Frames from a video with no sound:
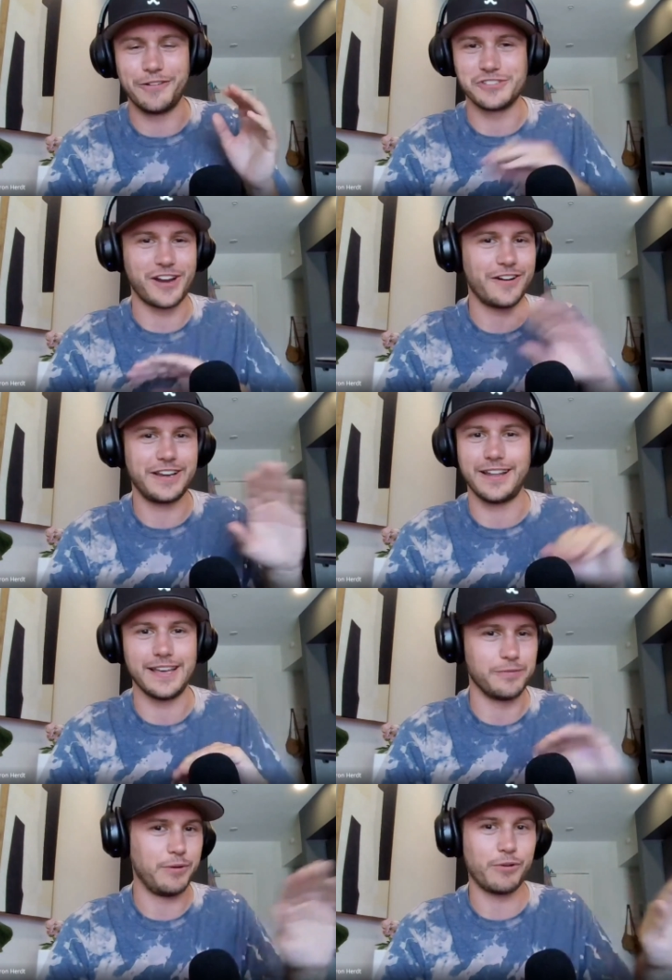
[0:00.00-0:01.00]
It was already
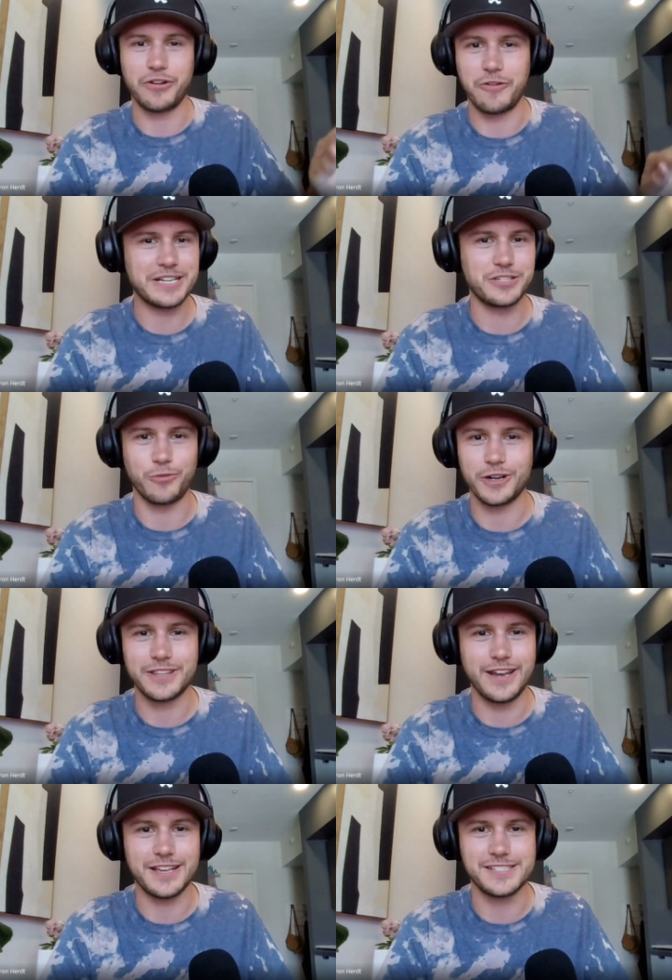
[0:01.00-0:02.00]
like we weren't going back to work
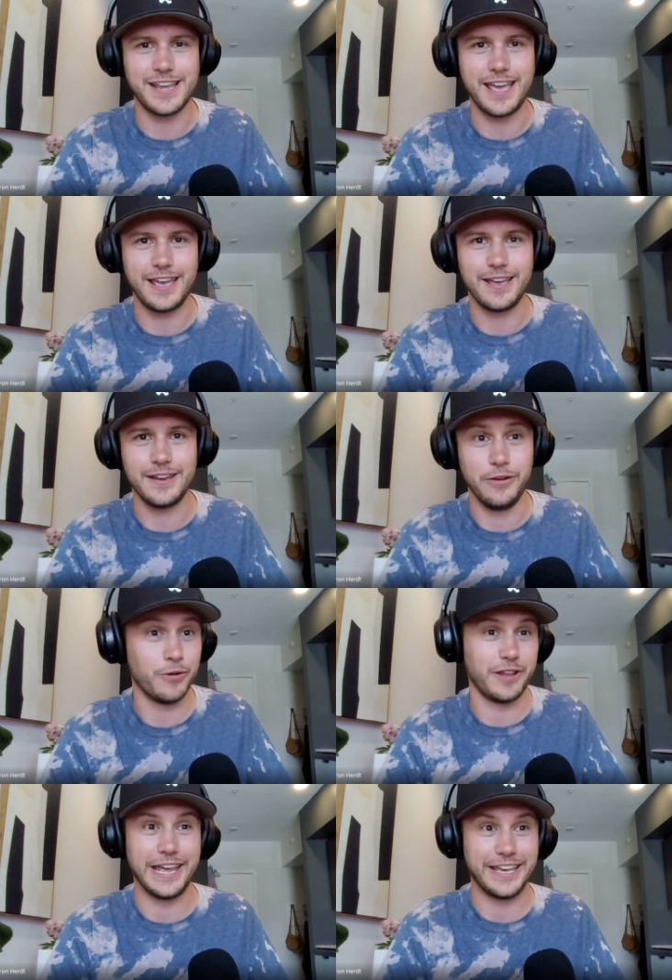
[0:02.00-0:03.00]
the next day, and you
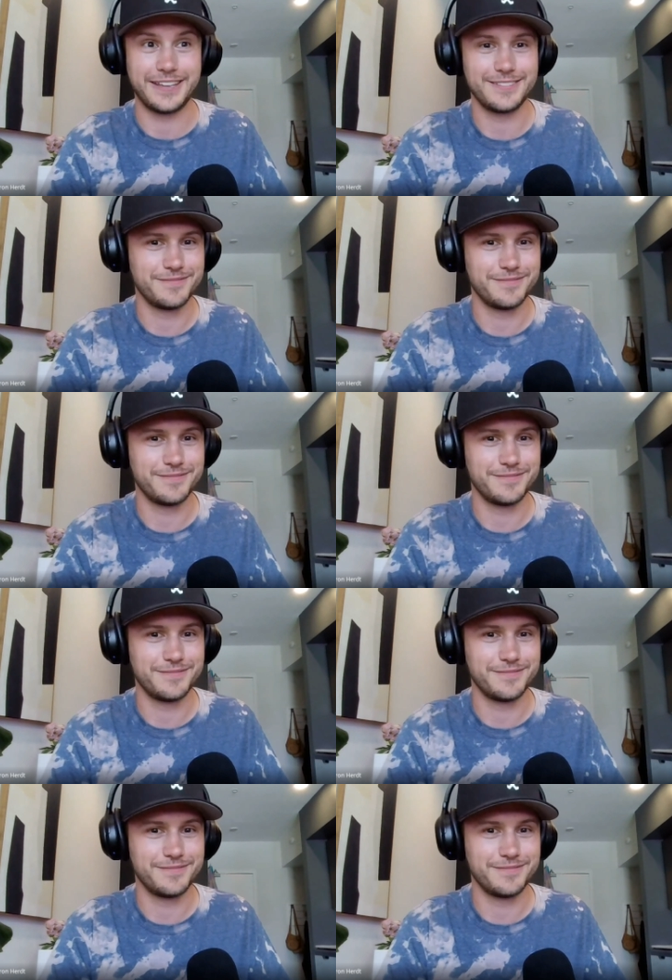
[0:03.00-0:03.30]
were like